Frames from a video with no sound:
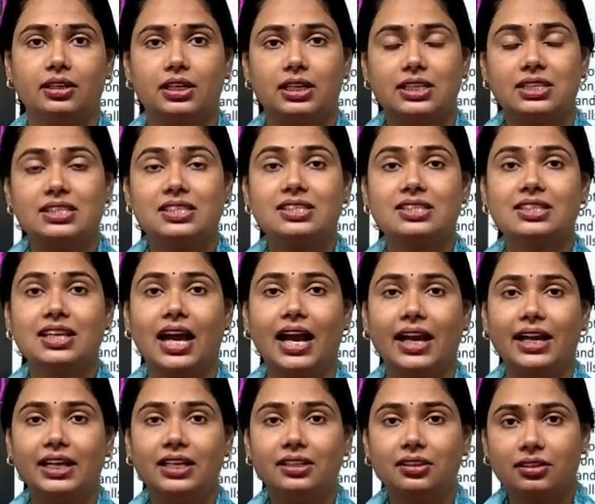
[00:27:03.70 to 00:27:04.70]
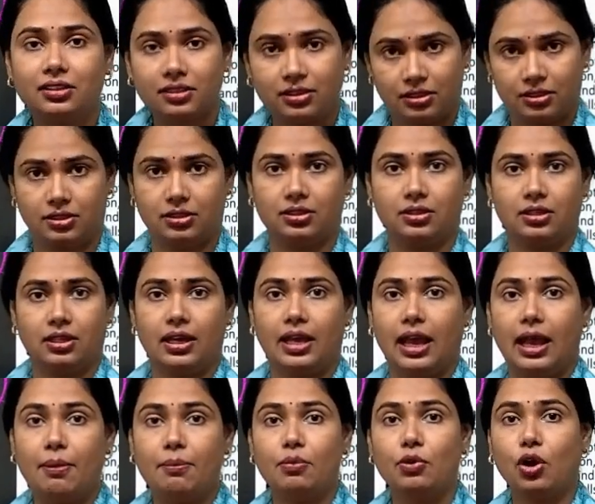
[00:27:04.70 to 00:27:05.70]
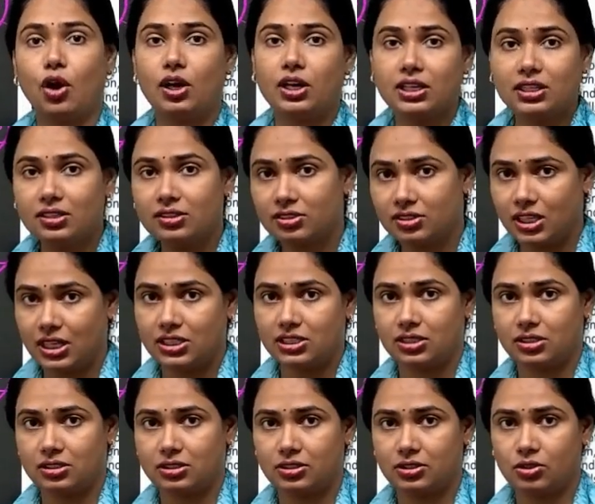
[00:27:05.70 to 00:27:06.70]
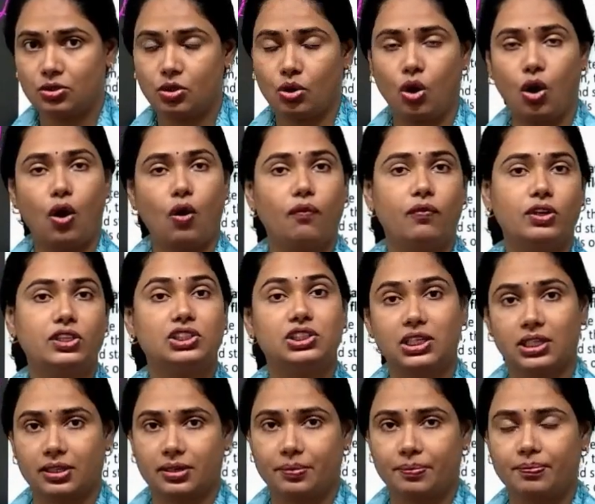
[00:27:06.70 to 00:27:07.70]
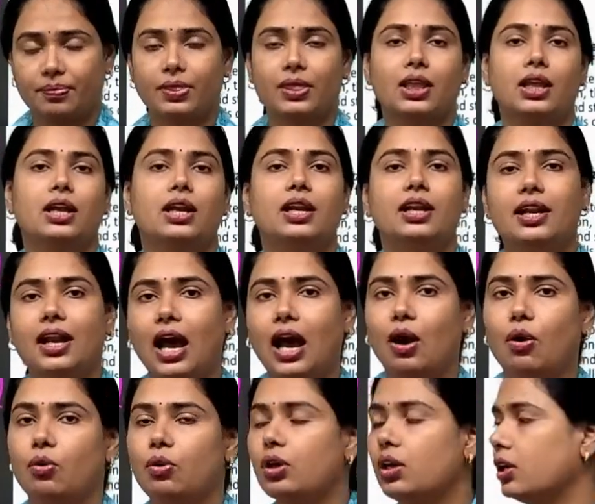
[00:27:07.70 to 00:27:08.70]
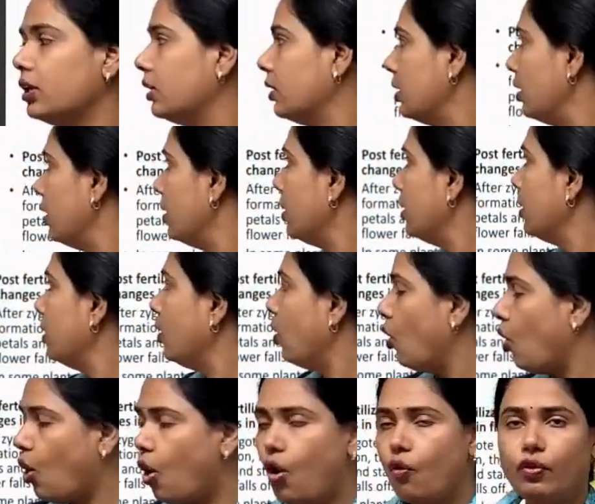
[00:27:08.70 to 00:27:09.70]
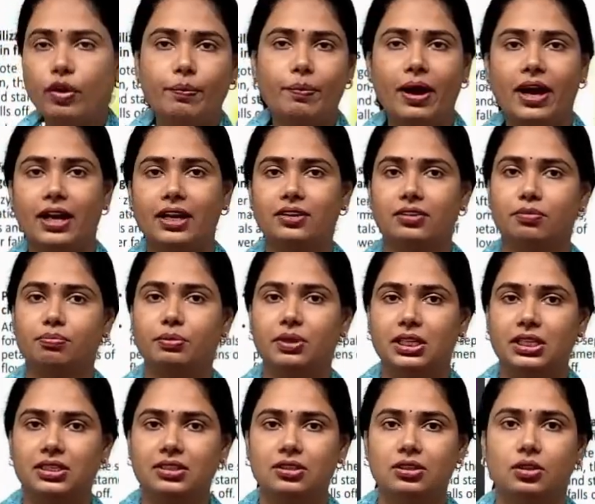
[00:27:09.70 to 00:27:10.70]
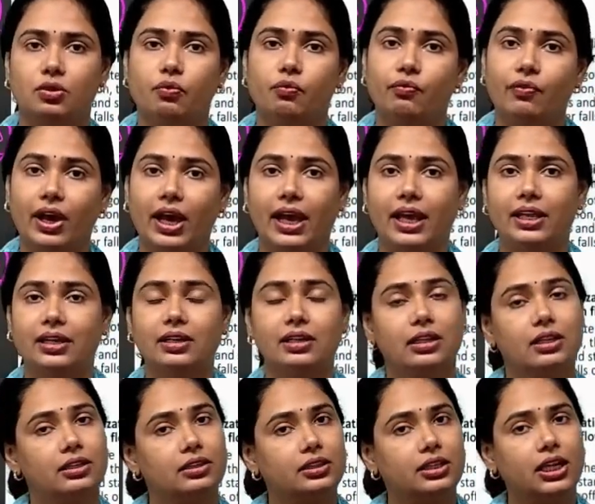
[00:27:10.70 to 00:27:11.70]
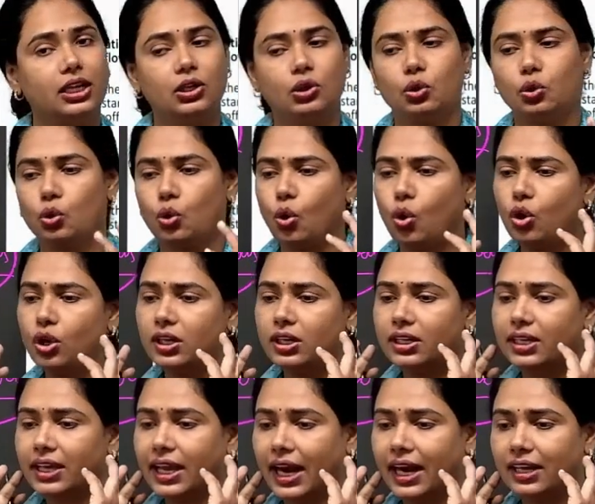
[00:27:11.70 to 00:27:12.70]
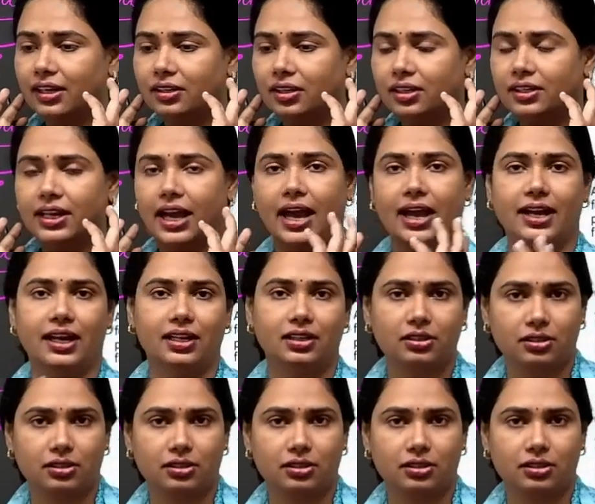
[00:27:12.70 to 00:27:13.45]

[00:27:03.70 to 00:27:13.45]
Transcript: inside embryonic stages of a chick. Now, oviparous means when they don't get the direct